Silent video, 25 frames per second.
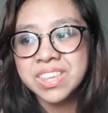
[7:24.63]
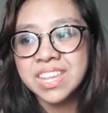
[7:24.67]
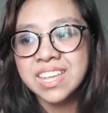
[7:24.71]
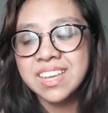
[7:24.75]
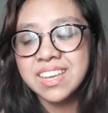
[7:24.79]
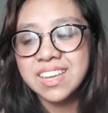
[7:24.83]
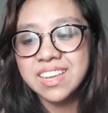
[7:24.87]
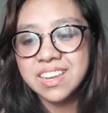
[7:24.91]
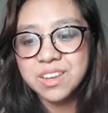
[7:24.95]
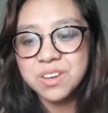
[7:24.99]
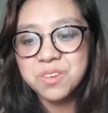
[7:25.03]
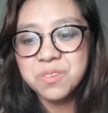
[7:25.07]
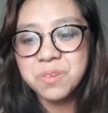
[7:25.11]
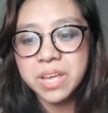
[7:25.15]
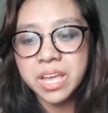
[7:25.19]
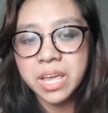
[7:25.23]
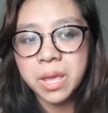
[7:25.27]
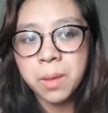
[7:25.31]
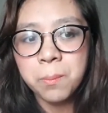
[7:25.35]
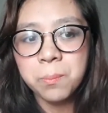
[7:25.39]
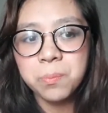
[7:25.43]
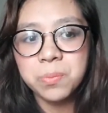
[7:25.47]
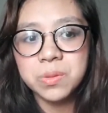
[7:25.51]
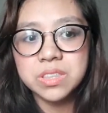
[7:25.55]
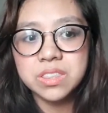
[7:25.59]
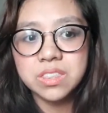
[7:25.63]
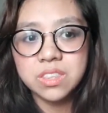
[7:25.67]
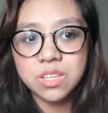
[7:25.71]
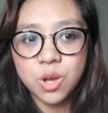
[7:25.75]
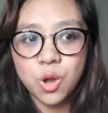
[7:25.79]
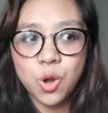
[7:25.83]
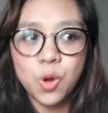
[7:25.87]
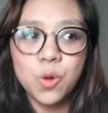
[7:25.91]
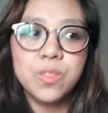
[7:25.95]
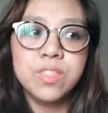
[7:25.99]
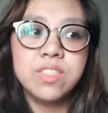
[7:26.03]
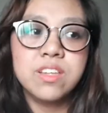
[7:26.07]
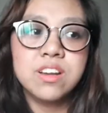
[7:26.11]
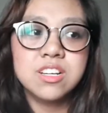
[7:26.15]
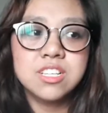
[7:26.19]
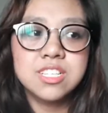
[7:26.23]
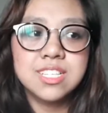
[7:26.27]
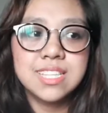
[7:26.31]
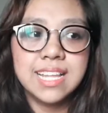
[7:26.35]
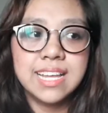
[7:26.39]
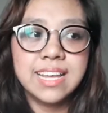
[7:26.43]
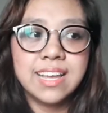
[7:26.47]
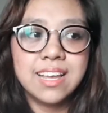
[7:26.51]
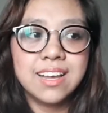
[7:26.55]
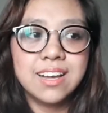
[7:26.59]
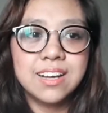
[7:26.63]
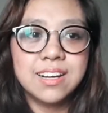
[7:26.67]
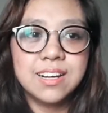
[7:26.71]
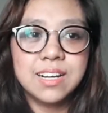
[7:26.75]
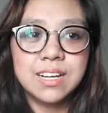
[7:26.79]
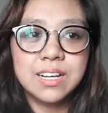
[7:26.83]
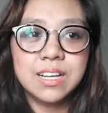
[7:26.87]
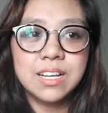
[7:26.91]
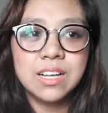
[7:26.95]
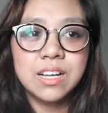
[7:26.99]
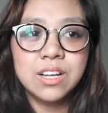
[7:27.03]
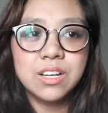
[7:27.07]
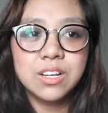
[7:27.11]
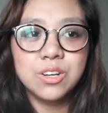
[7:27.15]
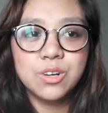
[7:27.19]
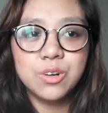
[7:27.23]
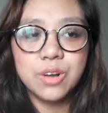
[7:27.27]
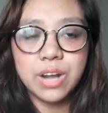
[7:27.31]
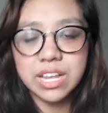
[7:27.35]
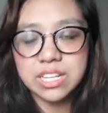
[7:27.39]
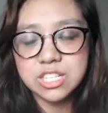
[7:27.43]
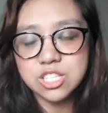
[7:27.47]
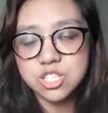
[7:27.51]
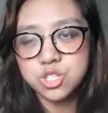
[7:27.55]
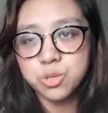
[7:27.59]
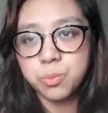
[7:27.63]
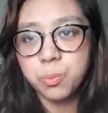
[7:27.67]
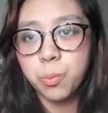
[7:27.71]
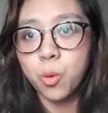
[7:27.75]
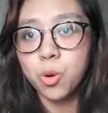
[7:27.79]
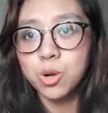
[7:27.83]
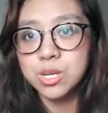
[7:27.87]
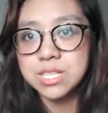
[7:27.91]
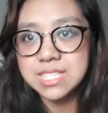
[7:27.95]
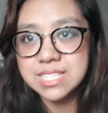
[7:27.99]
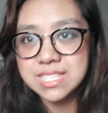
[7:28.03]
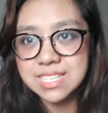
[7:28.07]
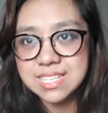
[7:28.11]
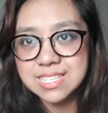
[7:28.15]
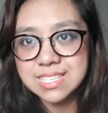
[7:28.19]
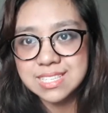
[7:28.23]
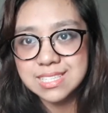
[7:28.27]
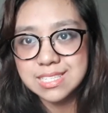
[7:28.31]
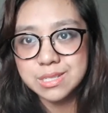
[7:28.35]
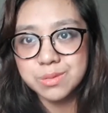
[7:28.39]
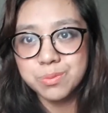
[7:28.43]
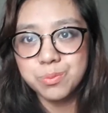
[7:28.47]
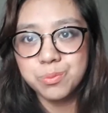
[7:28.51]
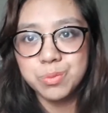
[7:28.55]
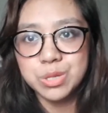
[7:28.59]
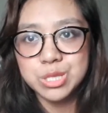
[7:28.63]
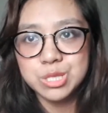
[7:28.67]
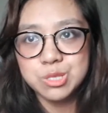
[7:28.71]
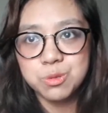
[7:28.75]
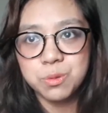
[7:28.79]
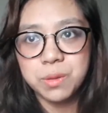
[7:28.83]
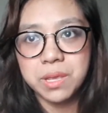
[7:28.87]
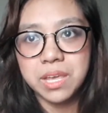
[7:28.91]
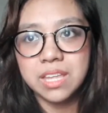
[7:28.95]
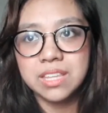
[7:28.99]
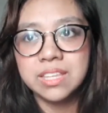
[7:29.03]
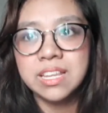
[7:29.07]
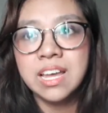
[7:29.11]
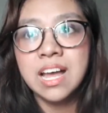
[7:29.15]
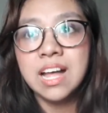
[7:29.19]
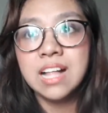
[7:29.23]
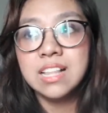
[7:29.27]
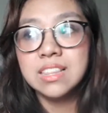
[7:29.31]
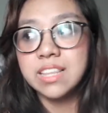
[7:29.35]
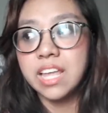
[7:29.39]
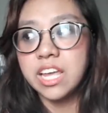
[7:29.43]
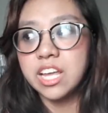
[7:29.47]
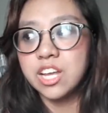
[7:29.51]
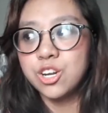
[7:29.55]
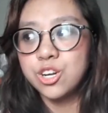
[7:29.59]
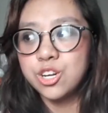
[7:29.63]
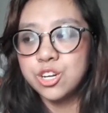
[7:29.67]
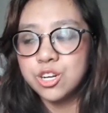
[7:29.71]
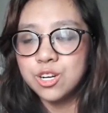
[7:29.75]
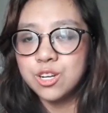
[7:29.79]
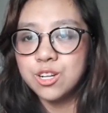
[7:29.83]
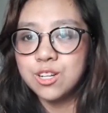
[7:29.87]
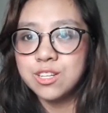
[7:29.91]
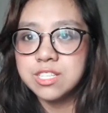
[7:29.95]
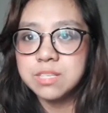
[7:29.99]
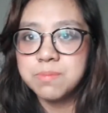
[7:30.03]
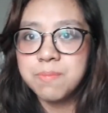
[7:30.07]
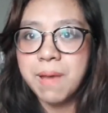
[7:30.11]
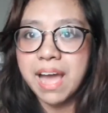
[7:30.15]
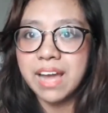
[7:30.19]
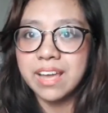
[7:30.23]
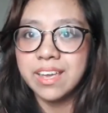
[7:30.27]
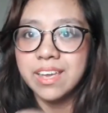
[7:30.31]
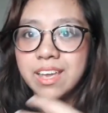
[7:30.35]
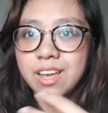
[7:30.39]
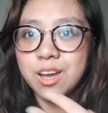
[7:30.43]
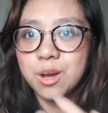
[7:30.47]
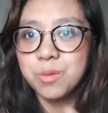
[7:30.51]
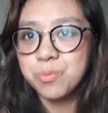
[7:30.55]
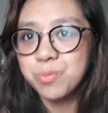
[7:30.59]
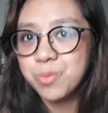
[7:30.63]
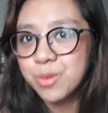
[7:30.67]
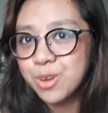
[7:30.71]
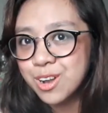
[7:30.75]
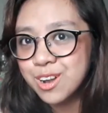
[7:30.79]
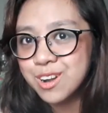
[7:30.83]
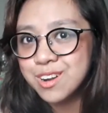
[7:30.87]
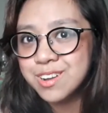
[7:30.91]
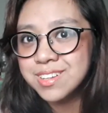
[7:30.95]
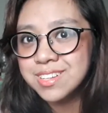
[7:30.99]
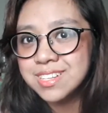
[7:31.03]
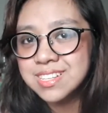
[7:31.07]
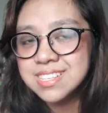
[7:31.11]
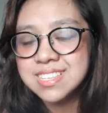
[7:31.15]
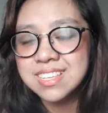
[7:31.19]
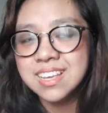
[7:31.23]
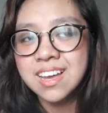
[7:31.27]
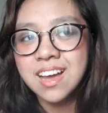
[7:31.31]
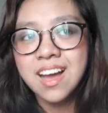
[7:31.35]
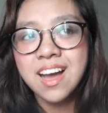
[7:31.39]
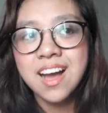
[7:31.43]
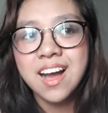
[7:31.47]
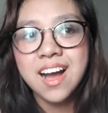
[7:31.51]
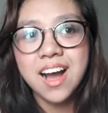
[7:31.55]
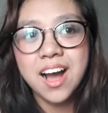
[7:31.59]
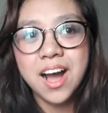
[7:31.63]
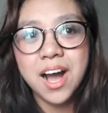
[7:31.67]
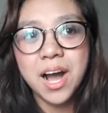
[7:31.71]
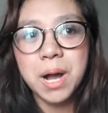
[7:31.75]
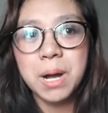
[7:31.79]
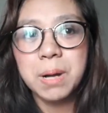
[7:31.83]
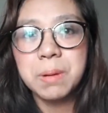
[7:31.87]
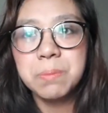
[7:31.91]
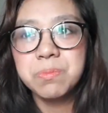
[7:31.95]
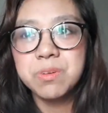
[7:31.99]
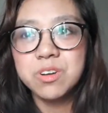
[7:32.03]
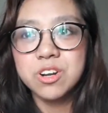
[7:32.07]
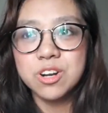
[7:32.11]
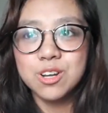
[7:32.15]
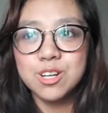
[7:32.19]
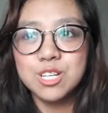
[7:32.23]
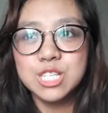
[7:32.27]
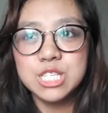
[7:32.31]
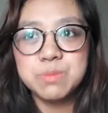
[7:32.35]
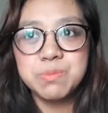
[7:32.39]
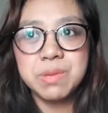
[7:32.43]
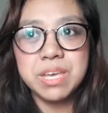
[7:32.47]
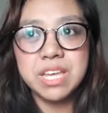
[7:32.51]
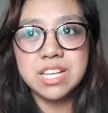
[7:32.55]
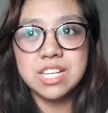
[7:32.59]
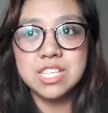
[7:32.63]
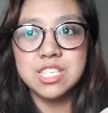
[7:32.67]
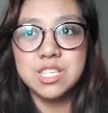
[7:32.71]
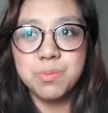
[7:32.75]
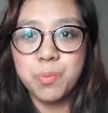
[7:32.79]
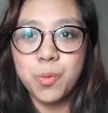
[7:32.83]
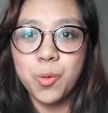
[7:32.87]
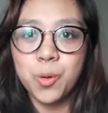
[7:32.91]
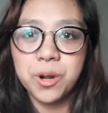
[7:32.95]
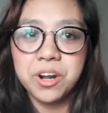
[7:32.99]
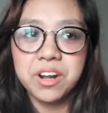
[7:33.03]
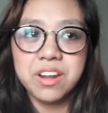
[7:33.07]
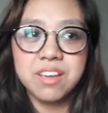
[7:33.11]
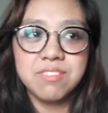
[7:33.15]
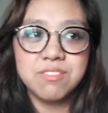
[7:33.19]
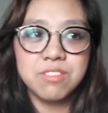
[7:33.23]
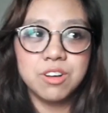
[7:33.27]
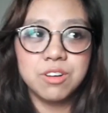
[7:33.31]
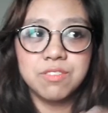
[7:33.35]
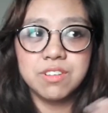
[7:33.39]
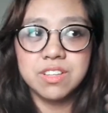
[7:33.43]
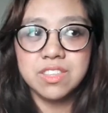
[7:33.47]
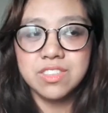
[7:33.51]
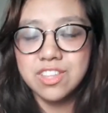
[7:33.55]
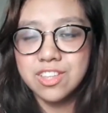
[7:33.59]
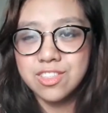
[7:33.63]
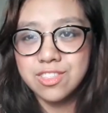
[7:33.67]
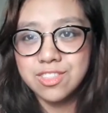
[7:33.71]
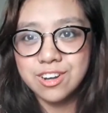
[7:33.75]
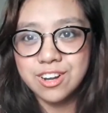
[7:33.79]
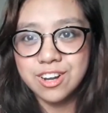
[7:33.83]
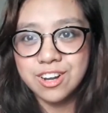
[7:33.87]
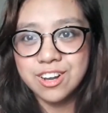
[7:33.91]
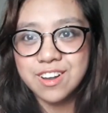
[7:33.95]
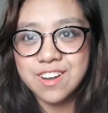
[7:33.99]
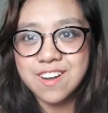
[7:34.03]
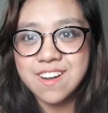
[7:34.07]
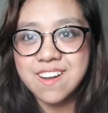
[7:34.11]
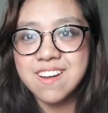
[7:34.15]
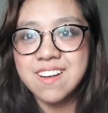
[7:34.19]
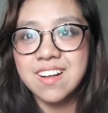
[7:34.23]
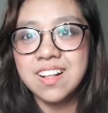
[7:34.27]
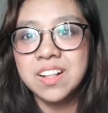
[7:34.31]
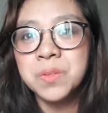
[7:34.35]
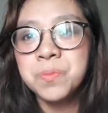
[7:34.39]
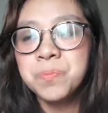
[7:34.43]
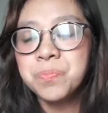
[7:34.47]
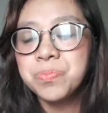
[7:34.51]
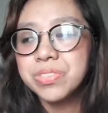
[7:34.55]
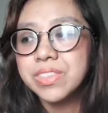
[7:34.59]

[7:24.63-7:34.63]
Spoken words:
in a way, but no, there's like a great support system between like girls backing up girls, girls being supportive of another girl.